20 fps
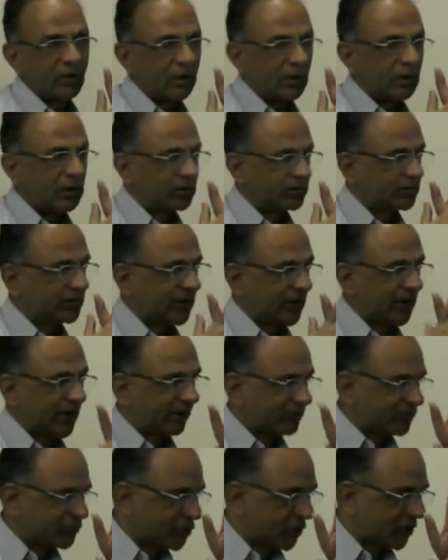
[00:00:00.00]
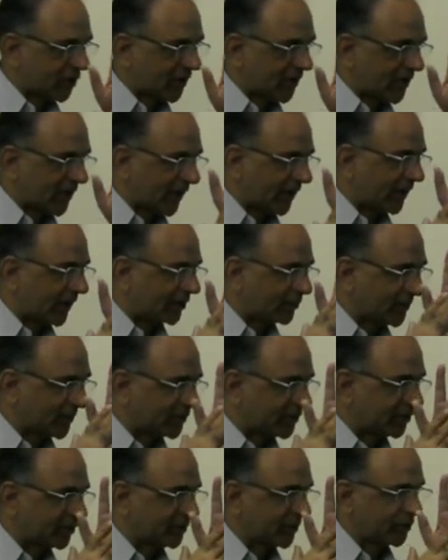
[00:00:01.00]
the left jugular line as
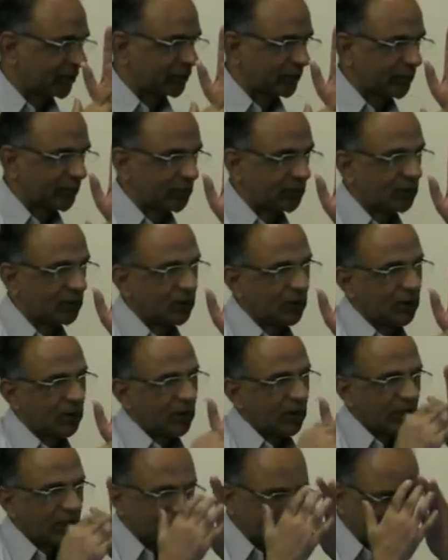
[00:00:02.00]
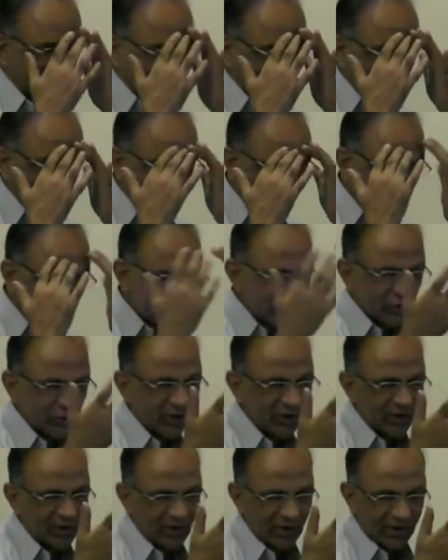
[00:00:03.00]
much as possible and the left
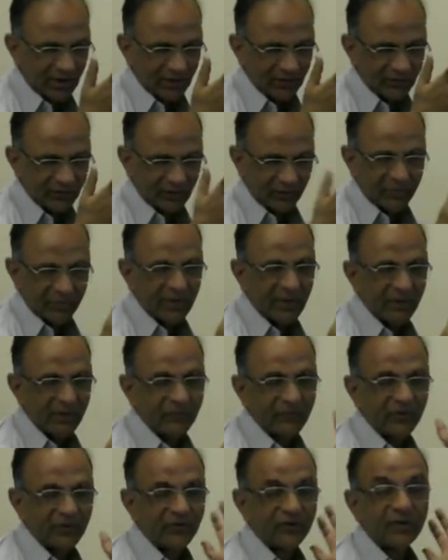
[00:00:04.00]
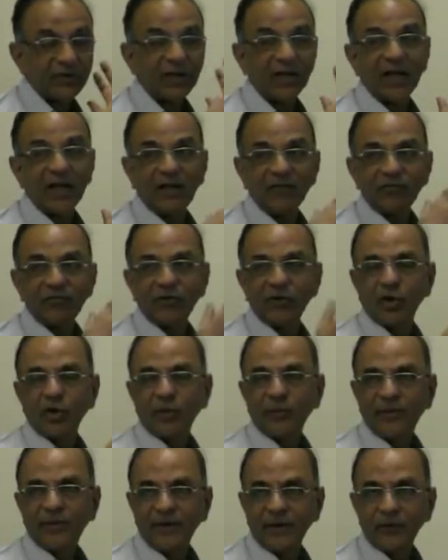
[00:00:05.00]
jugular line sometimes is in the left
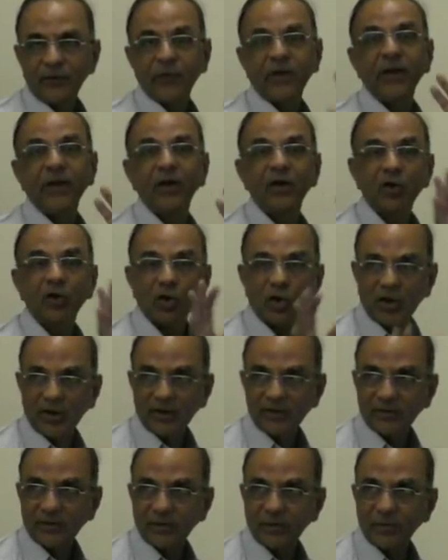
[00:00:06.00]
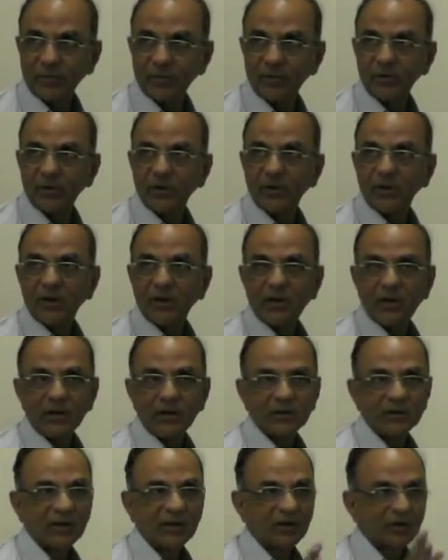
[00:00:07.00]
innominate vein, not acceptable.
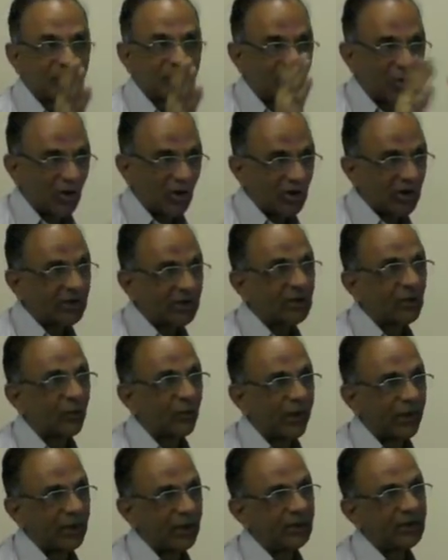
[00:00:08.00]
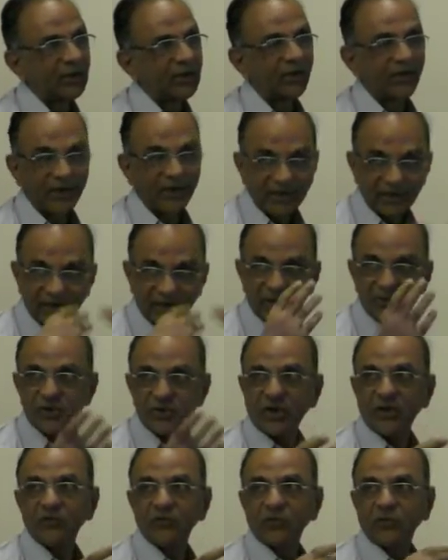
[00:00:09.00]
The smaller the vein, the greater the
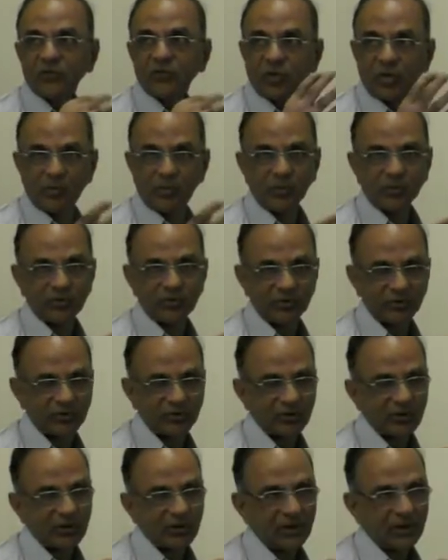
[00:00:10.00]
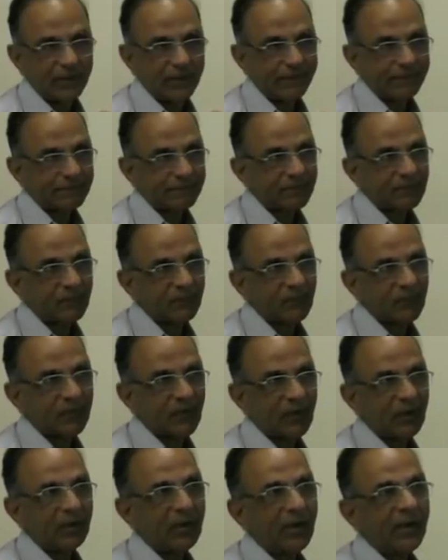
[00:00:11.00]
chance of thrombosis.
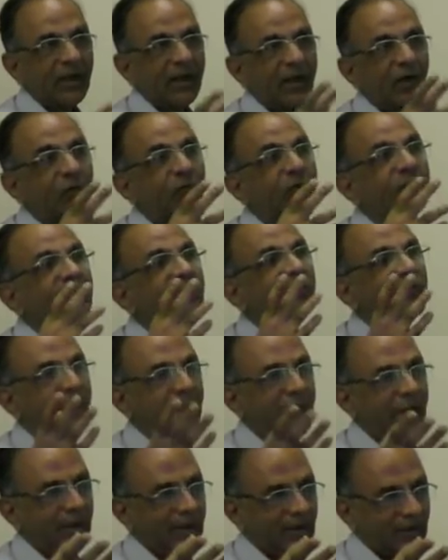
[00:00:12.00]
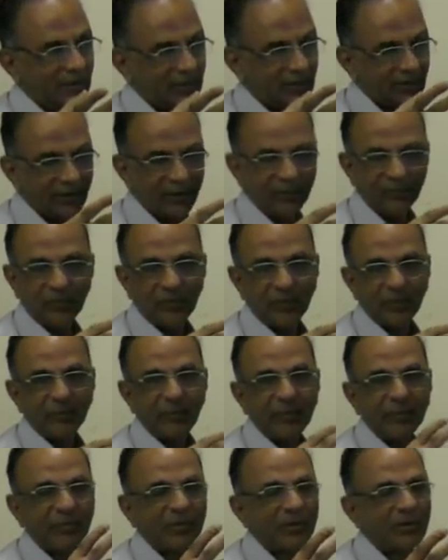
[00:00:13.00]
Yeah, and I often say, when
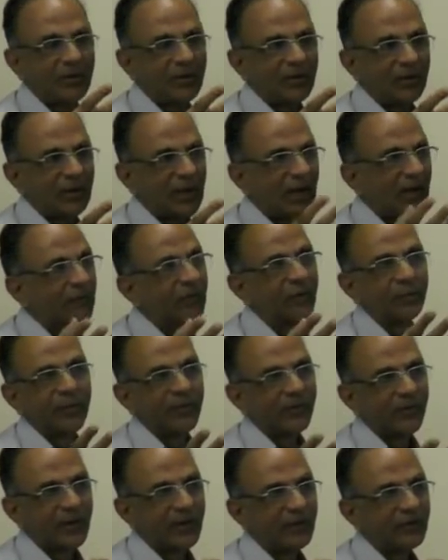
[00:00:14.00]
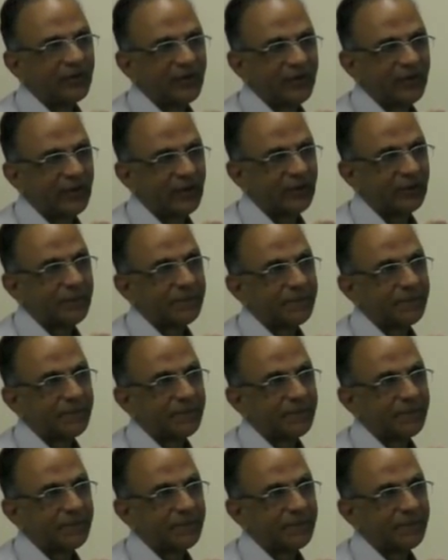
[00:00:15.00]
people laugh at me when I say that,